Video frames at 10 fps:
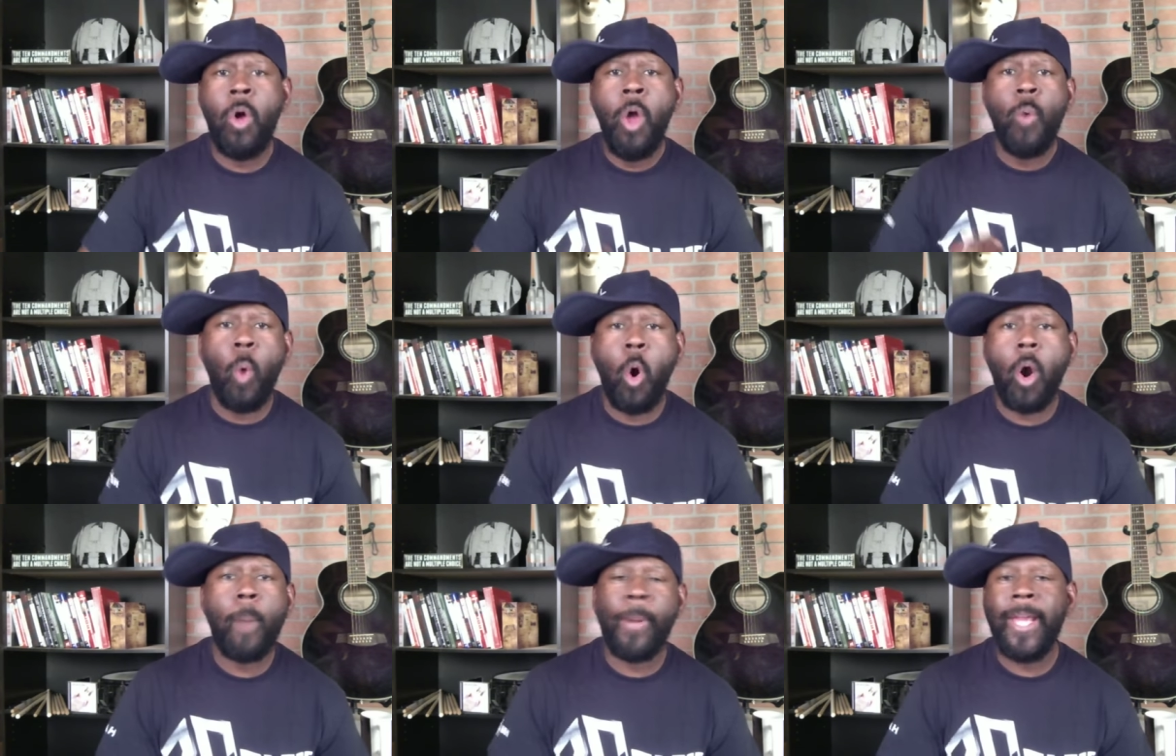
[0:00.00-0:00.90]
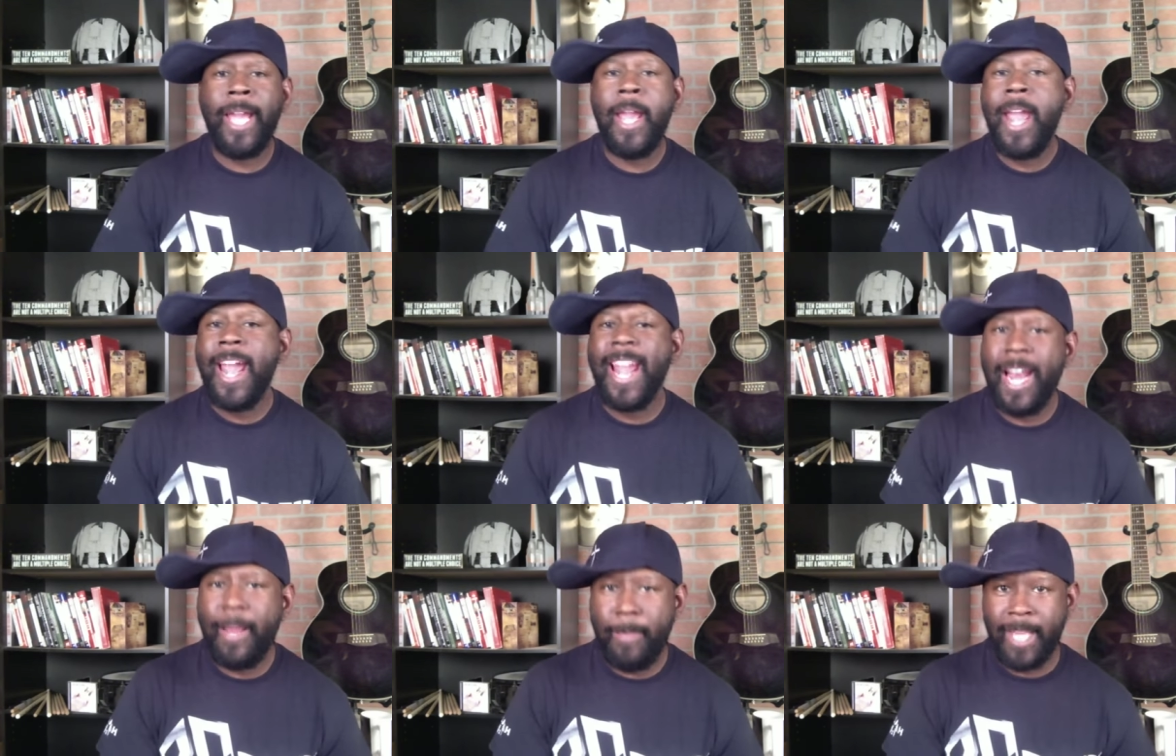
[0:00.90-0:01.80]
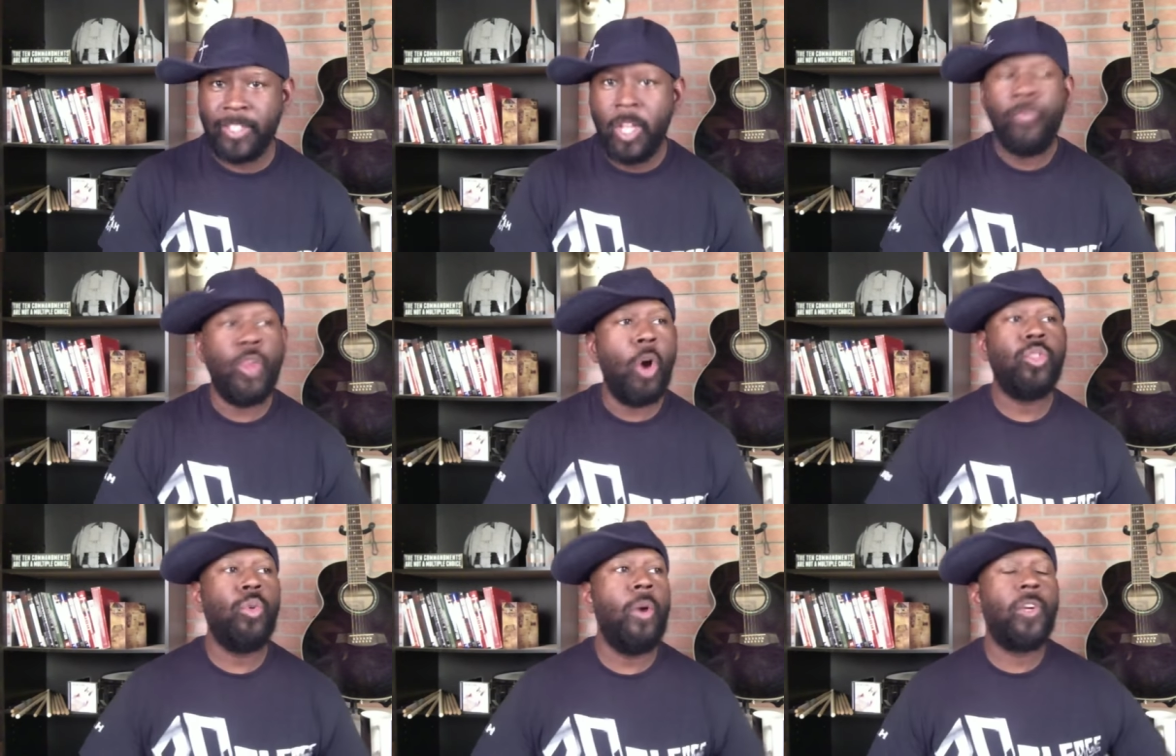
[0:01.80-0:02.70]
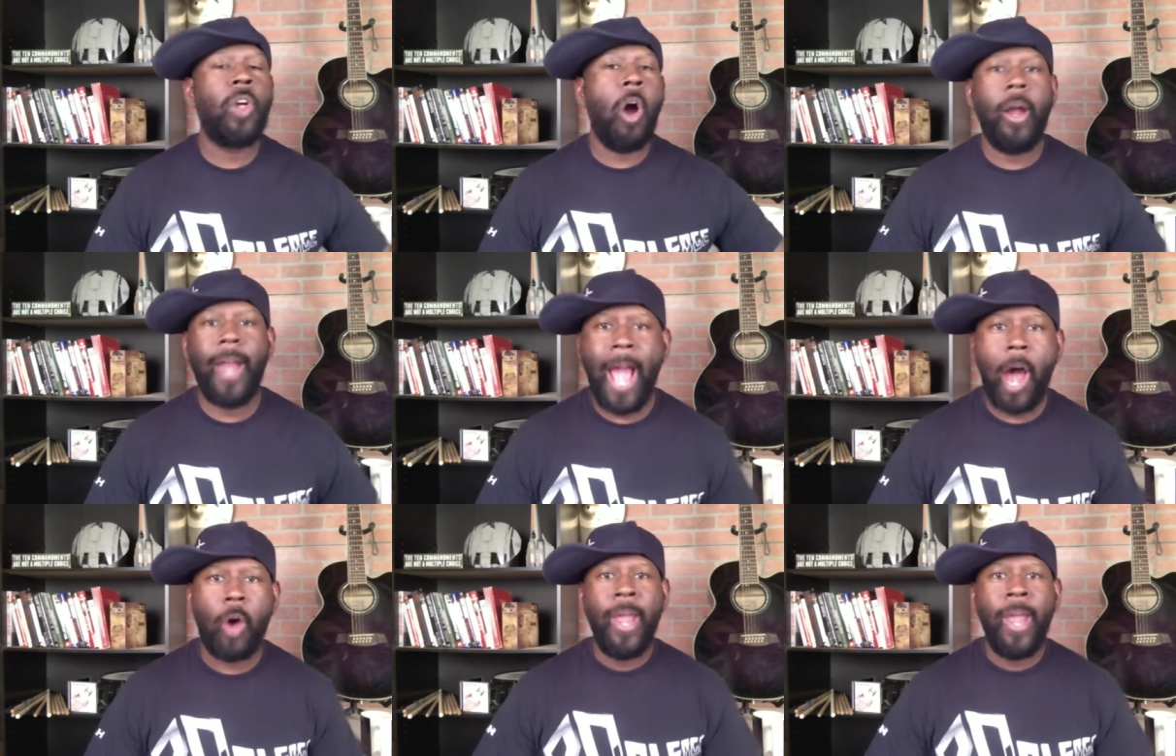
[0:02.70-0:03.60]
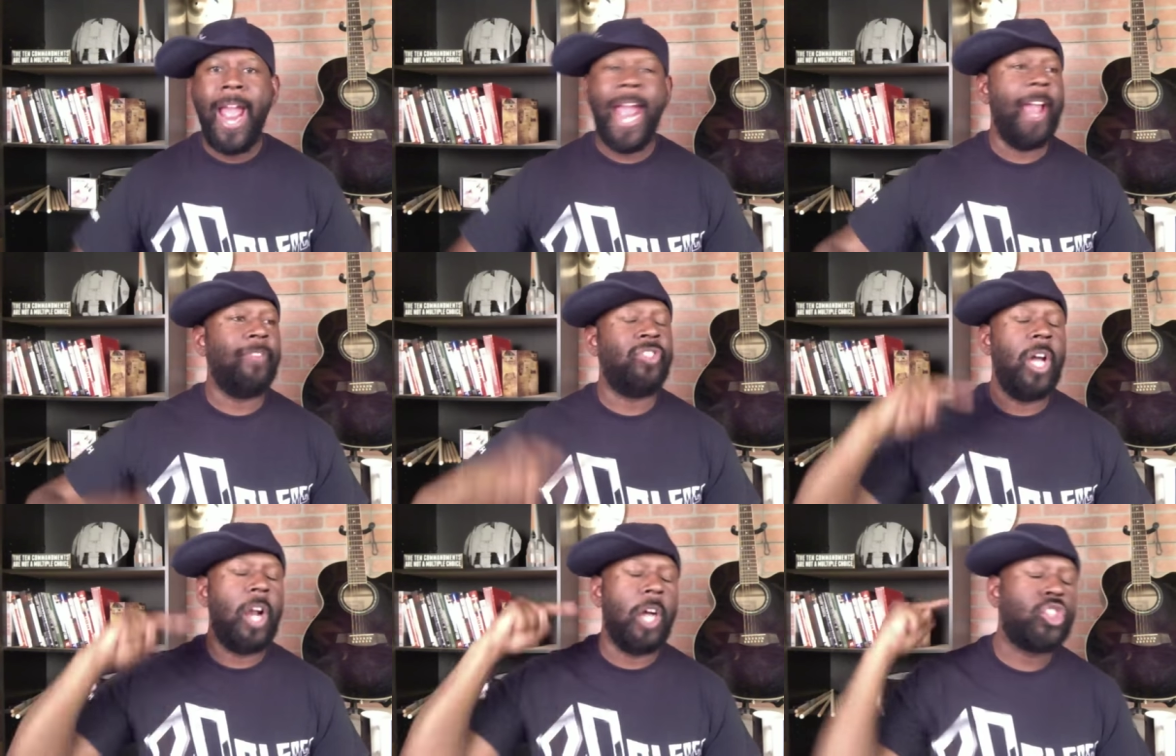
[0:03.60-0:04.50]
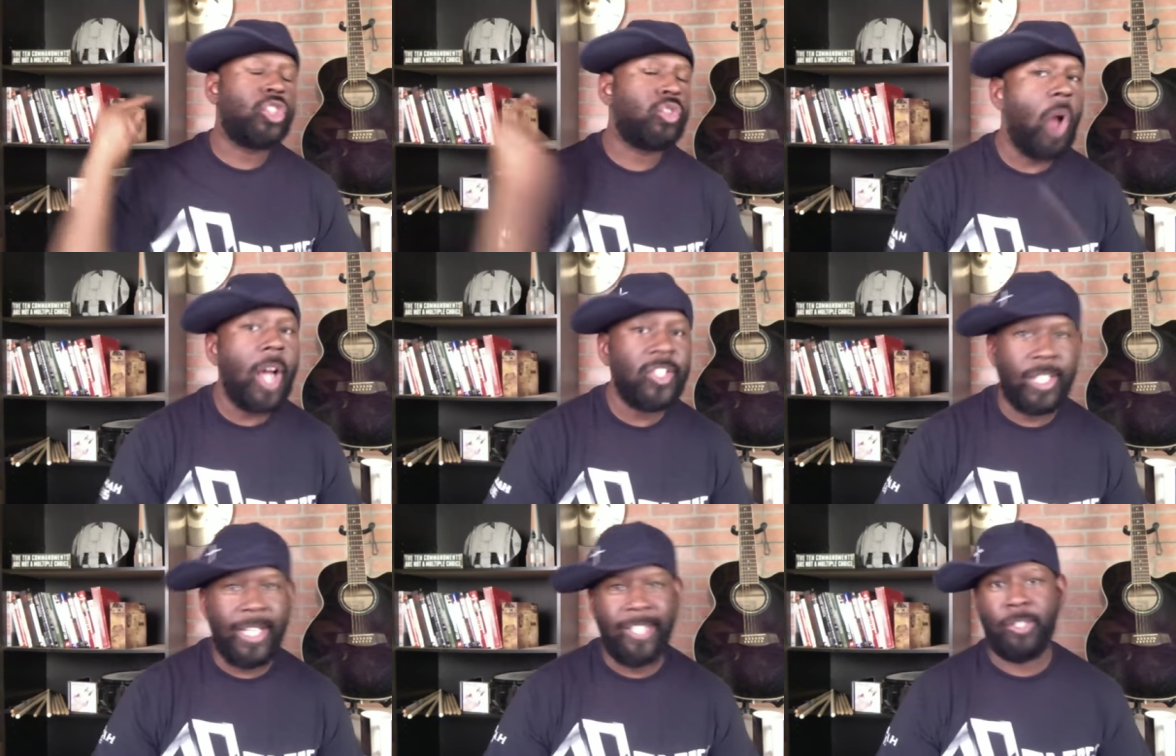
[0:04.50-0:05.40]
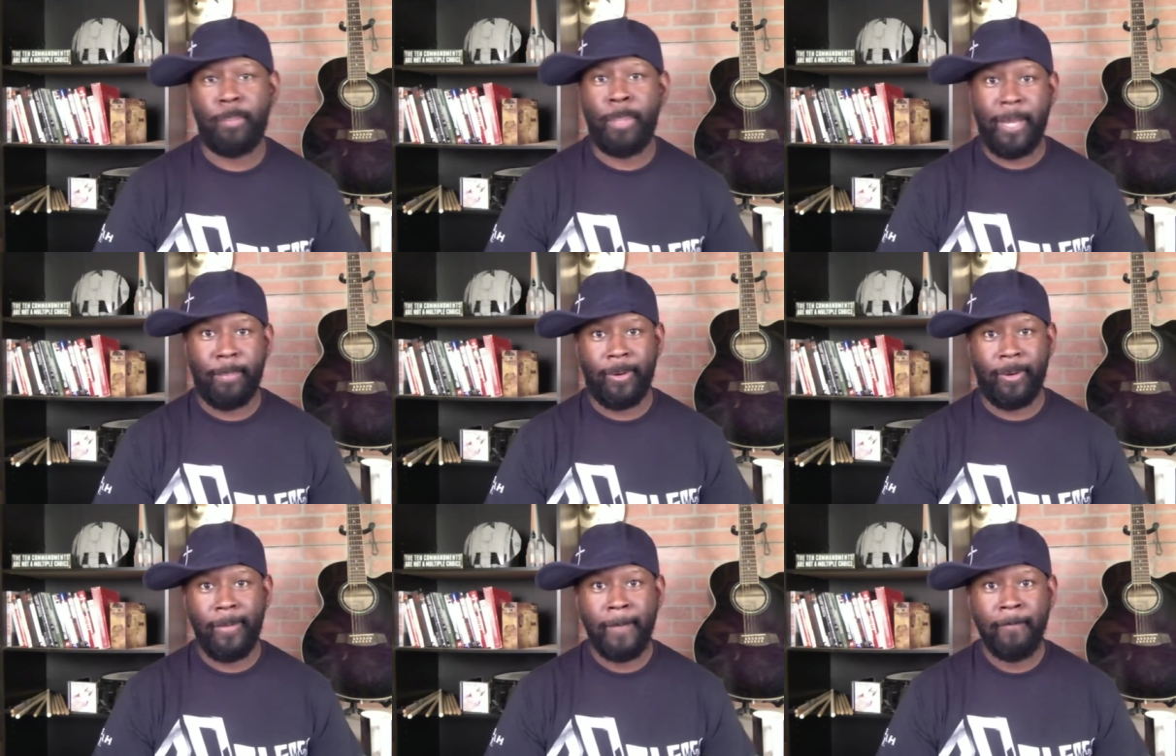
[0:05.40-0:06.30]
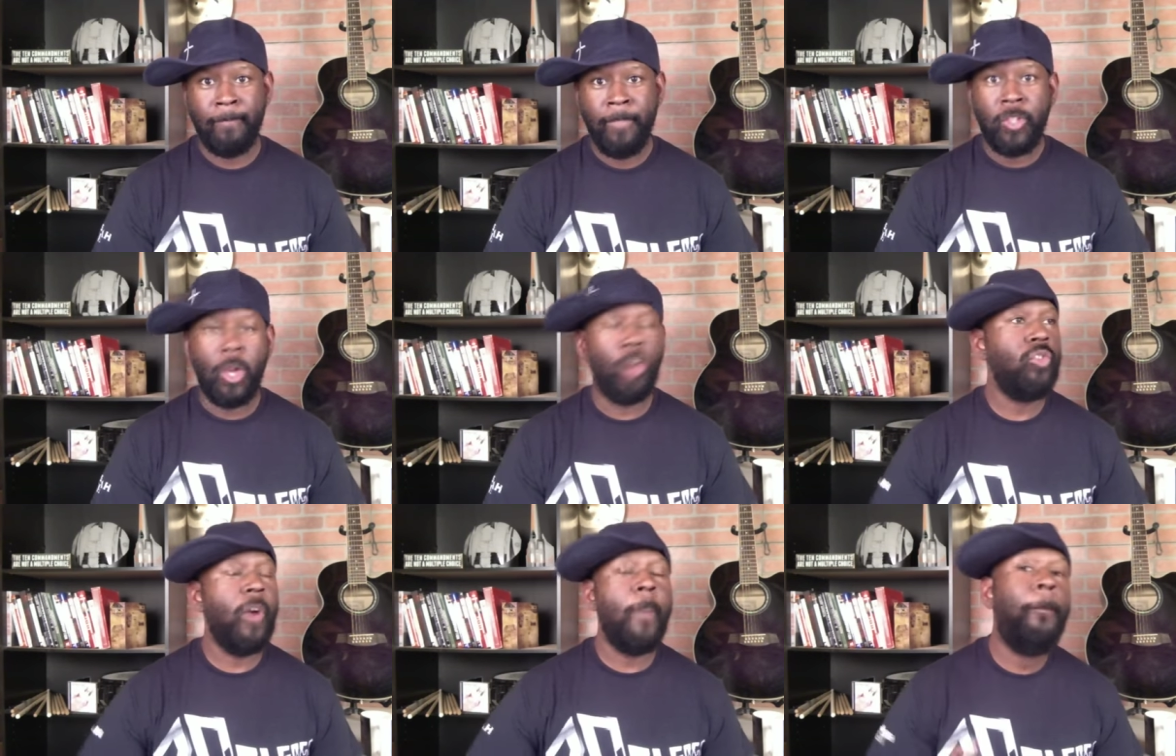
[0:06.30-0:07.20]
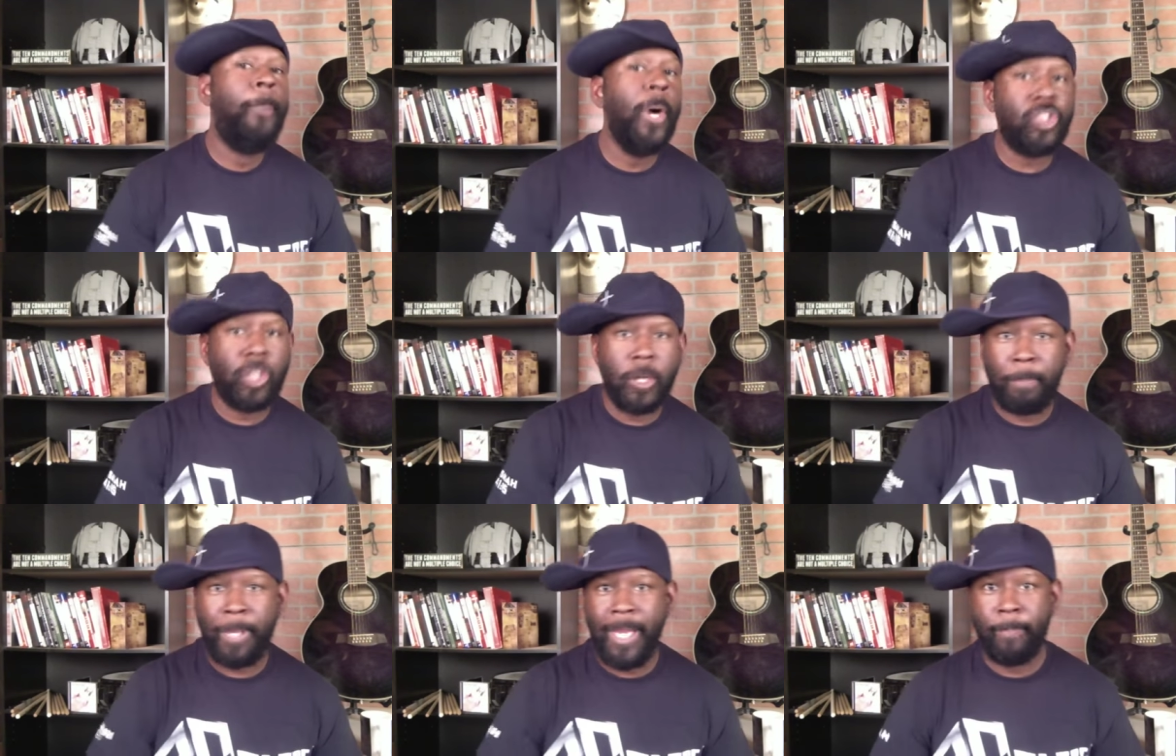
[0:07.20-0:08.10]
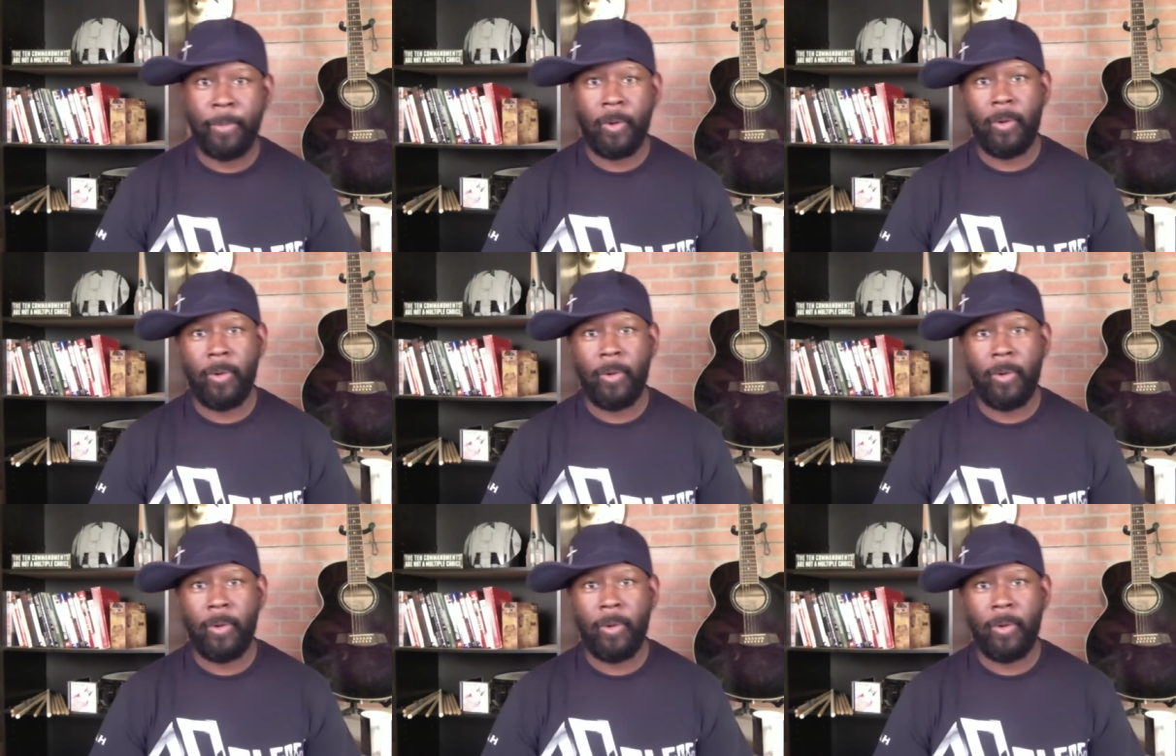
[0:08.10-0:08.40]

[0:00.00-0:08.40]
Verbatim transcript: war bringing enemies. Those who have gone out and have done atrocities to people, those who have butchered people.